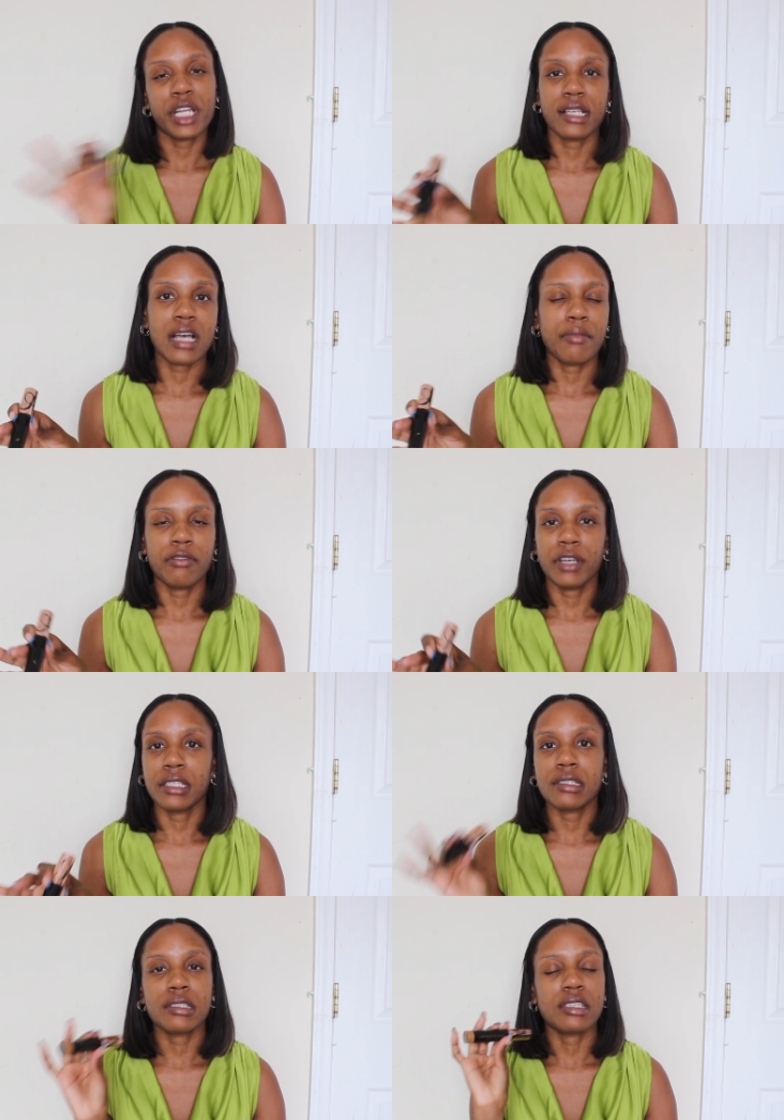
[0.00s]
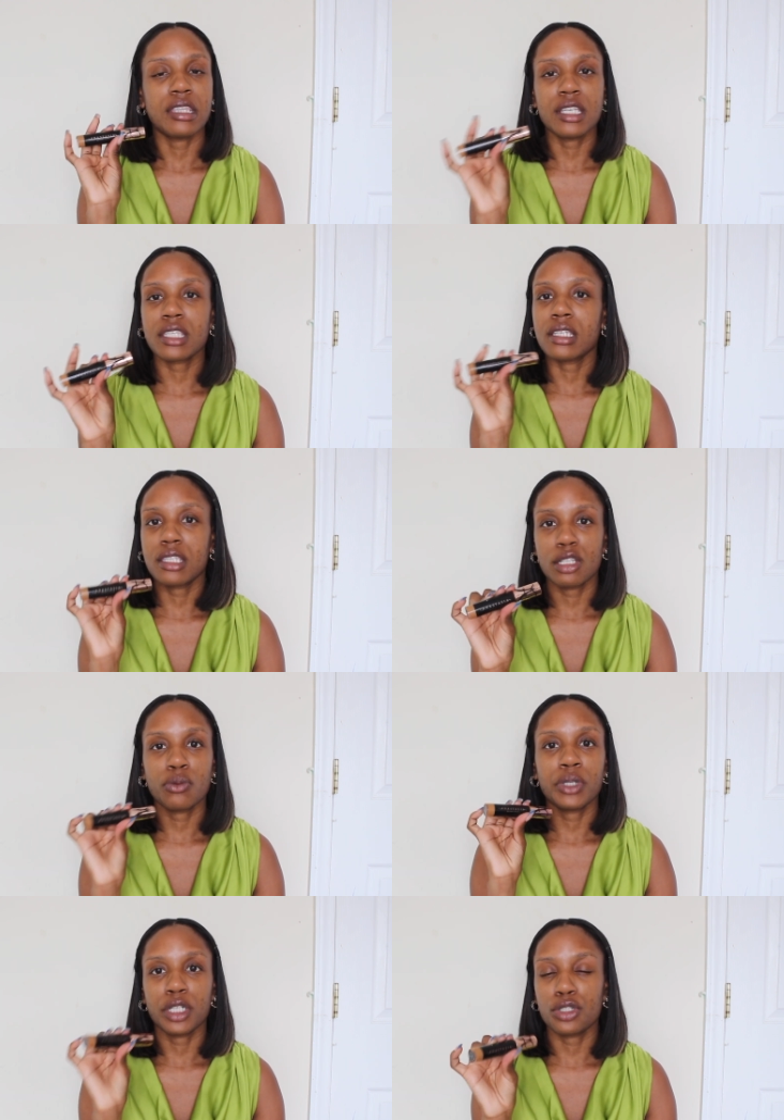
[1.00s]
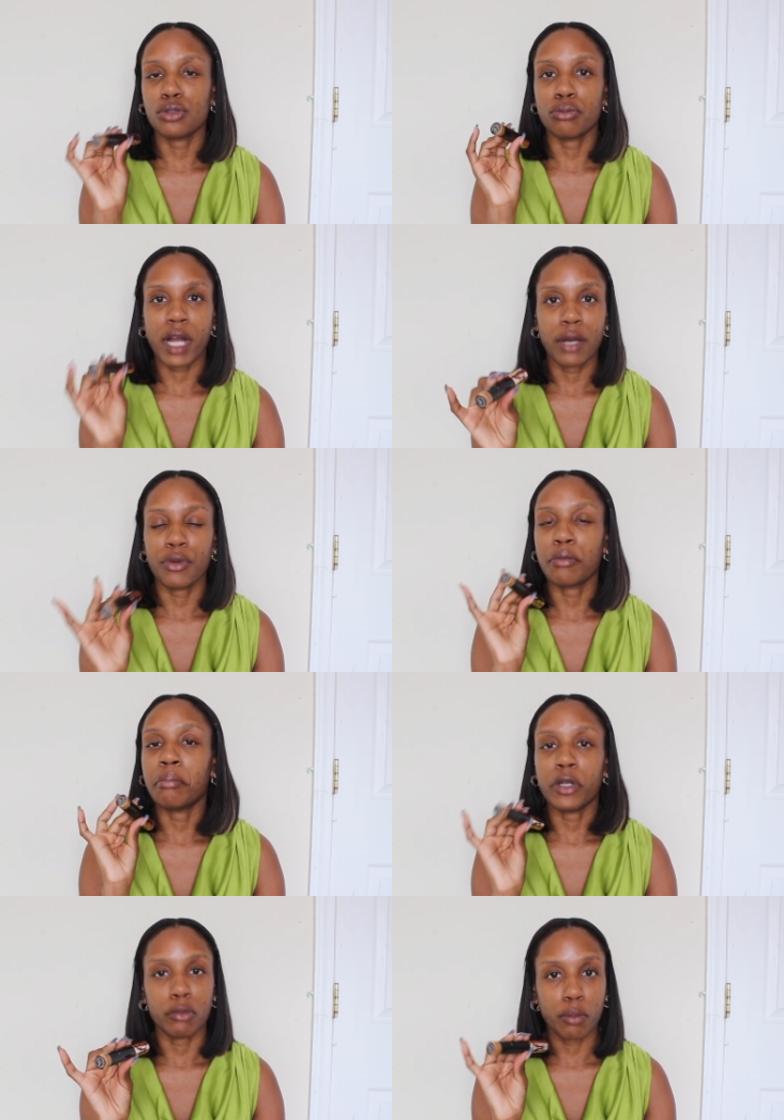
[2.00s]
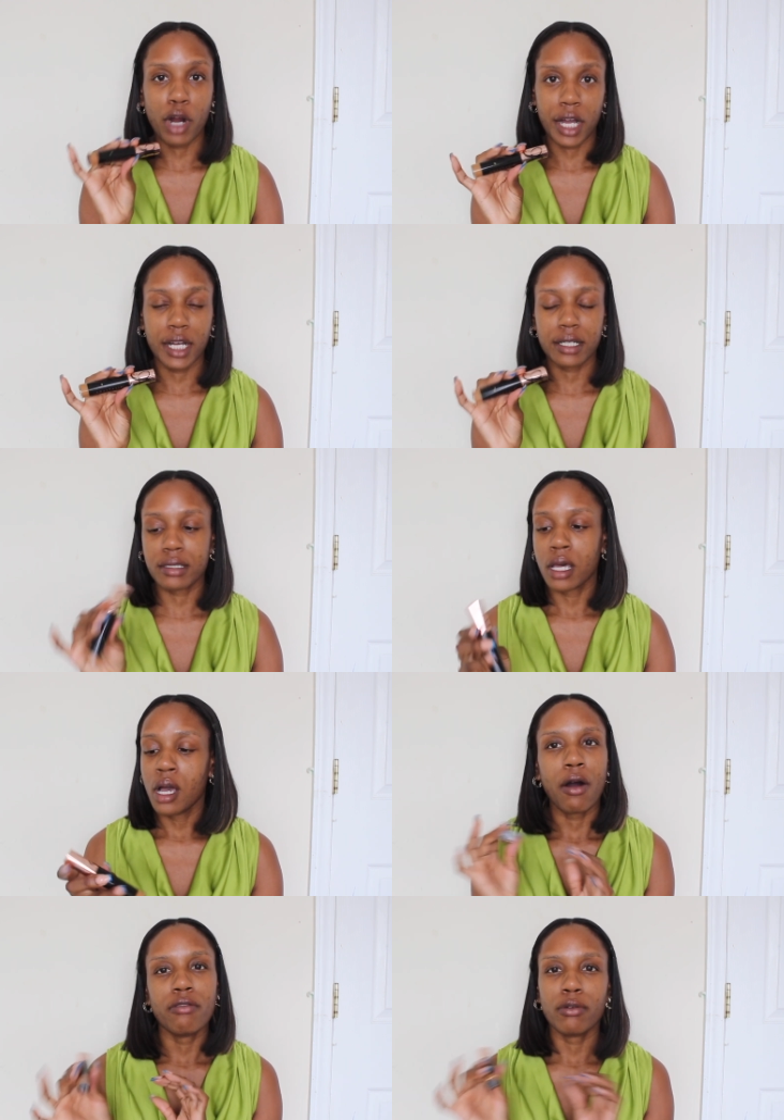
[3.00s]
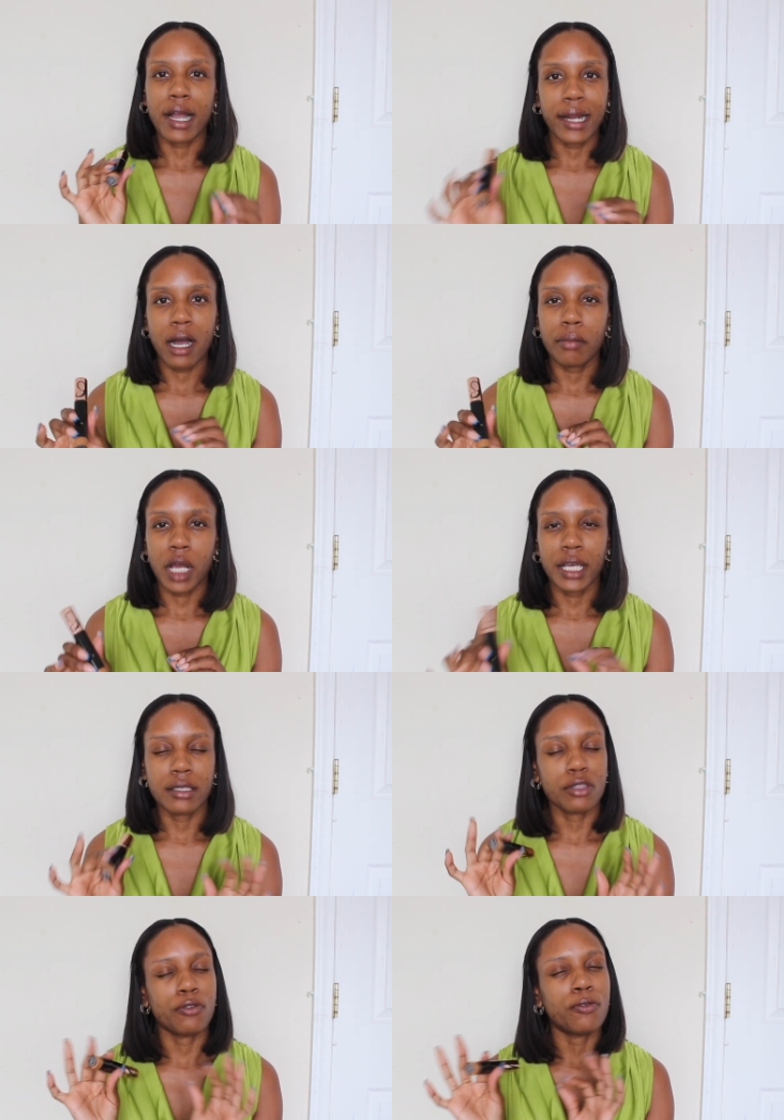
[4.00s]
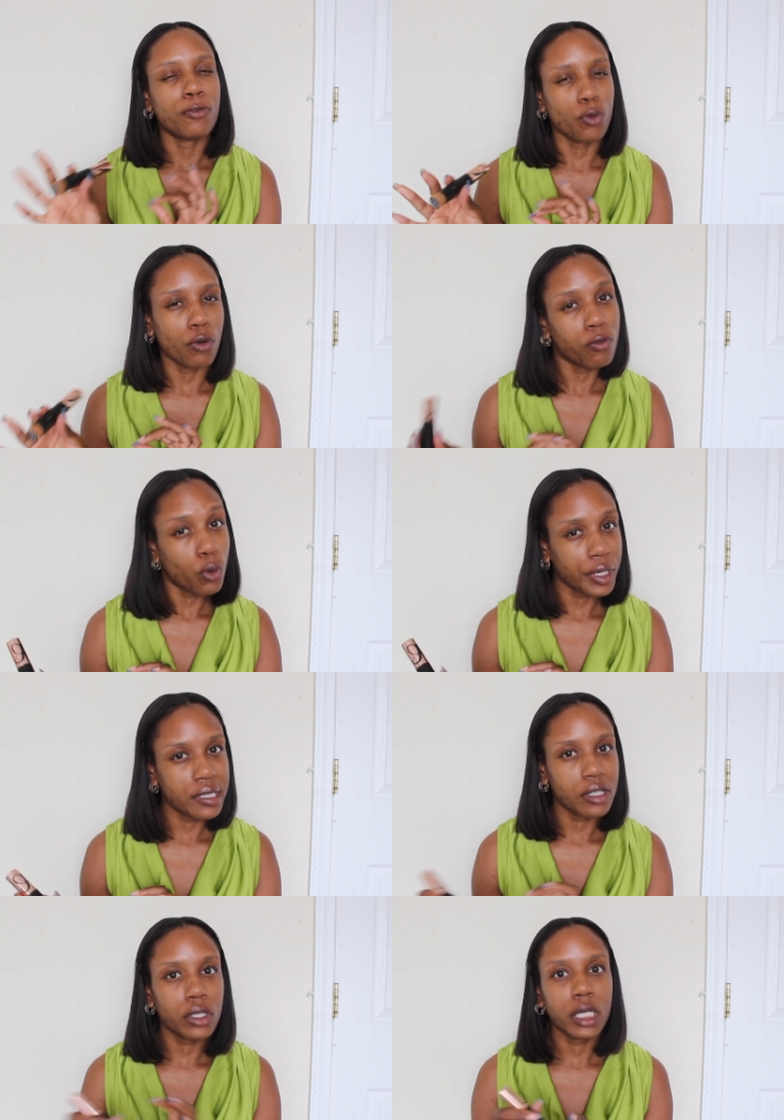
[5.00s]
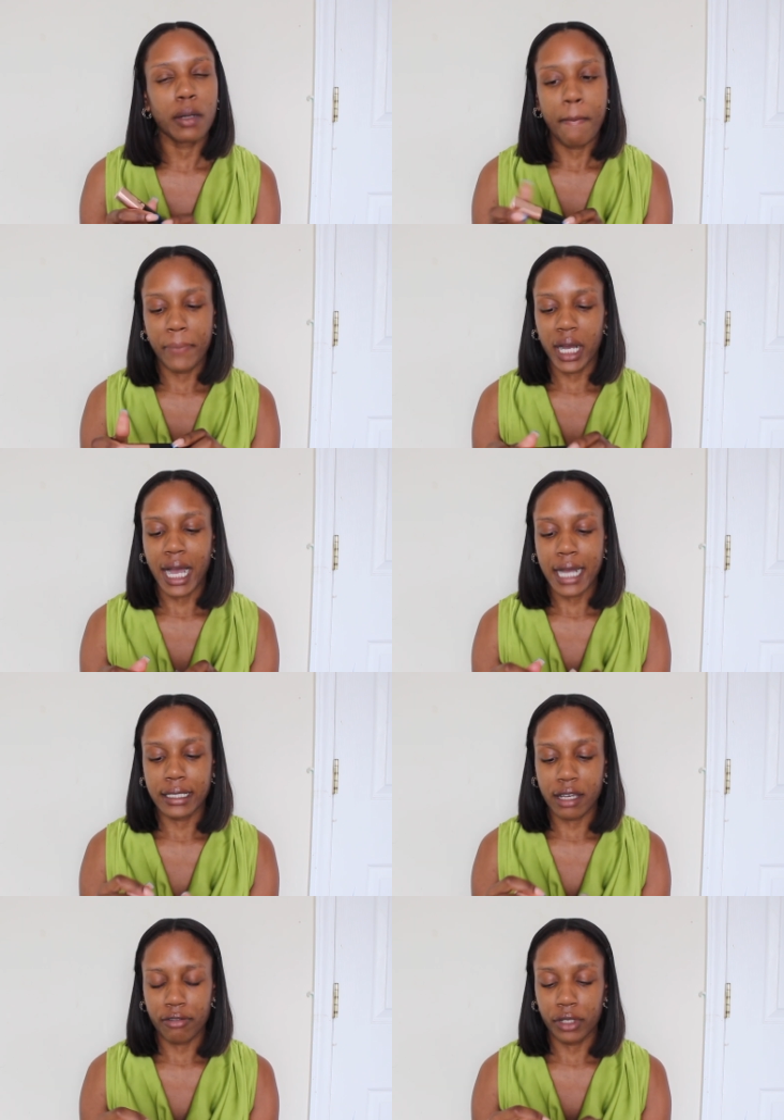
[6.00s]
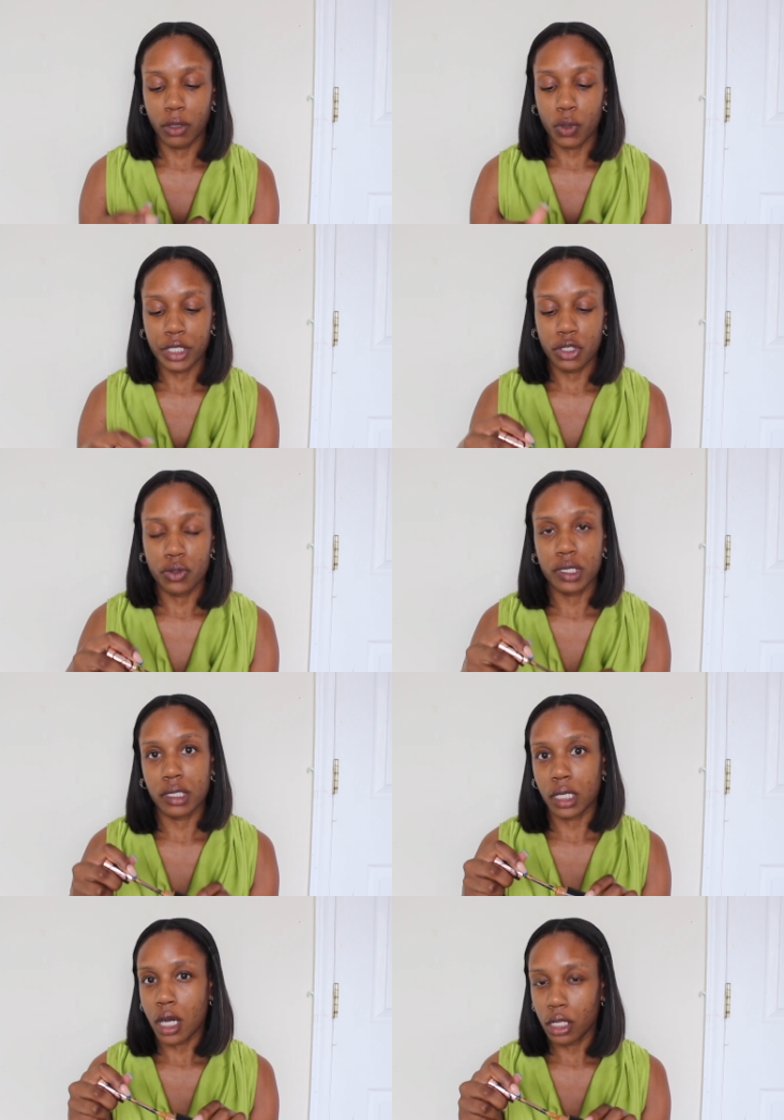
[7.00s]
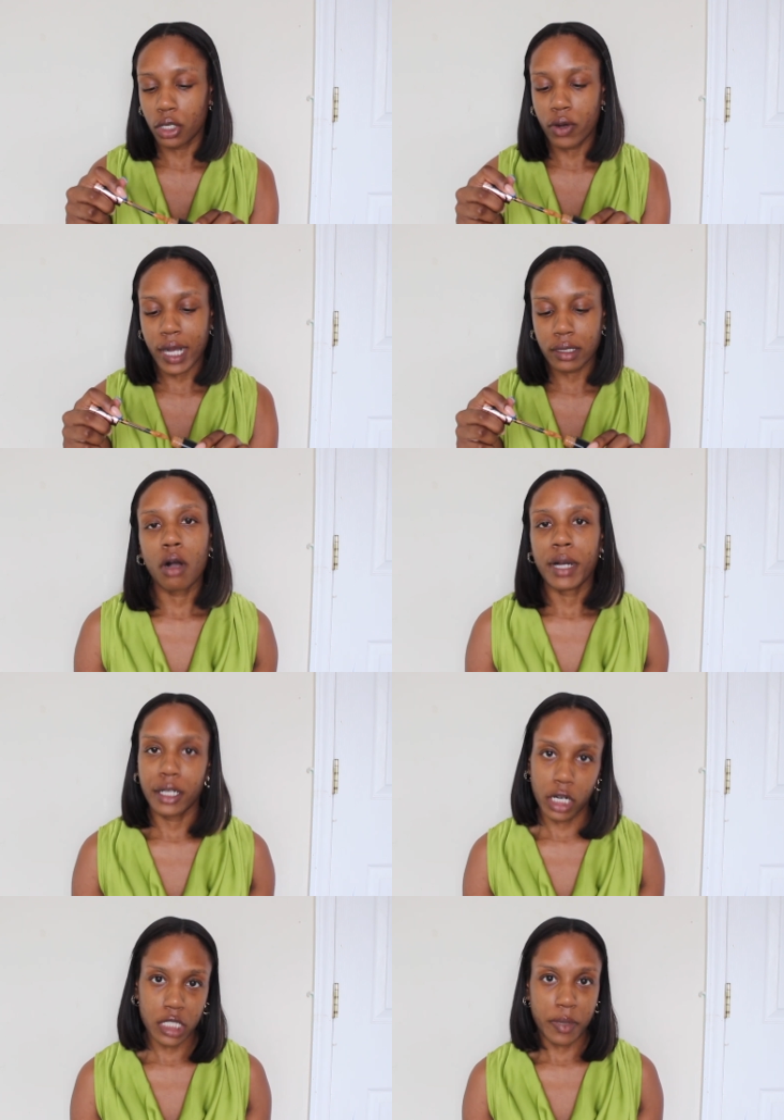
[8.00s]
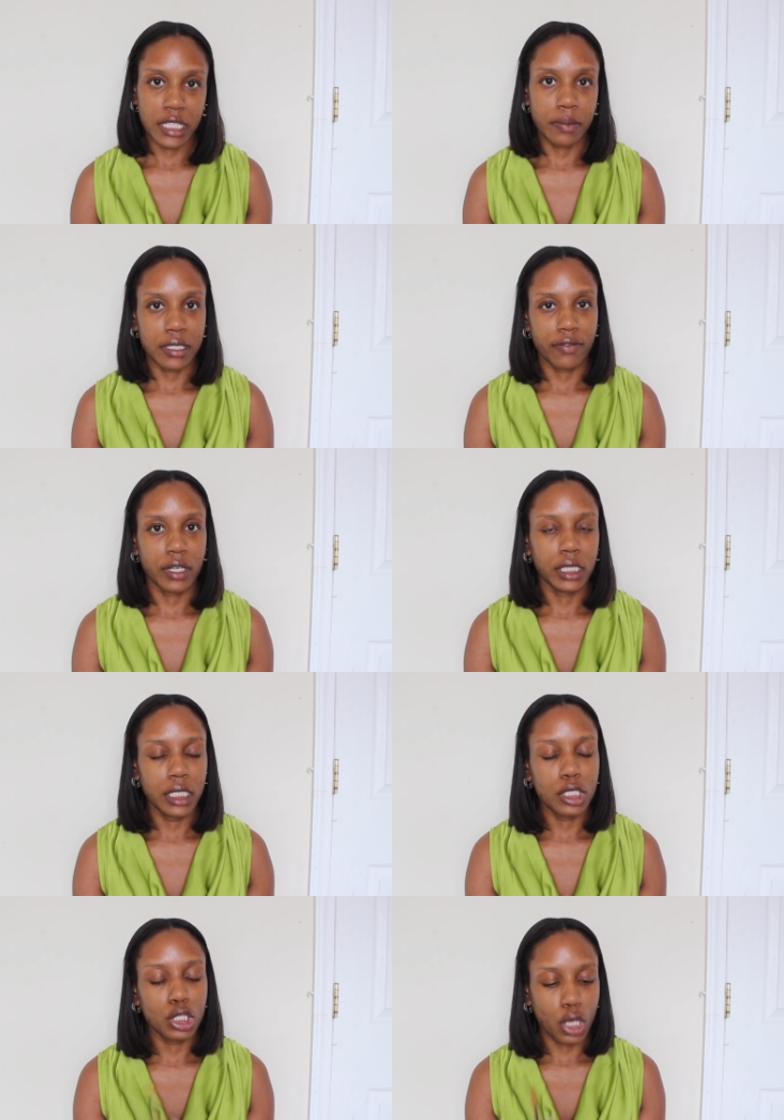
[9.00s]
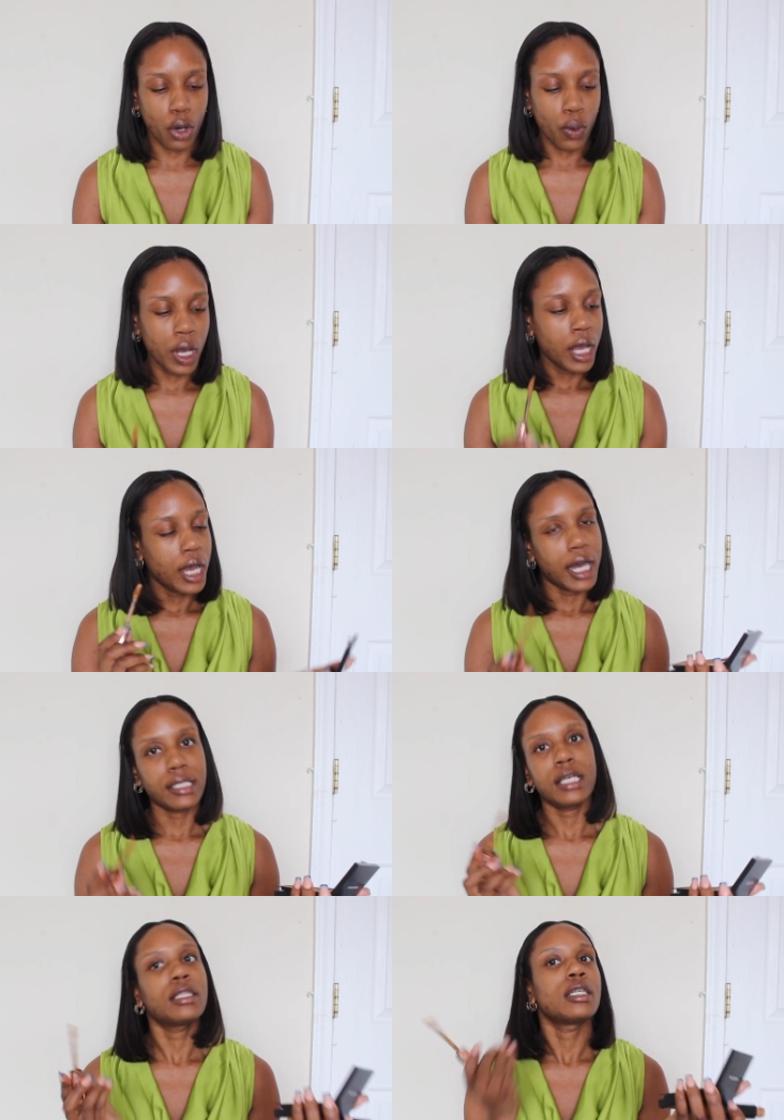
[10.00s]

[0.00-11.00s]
daytime events. This concealer will get you right with minimal product. However, right now I'm not into the full concealer look, but I definitely want to use this to color correct on my dark spots specifically. So I take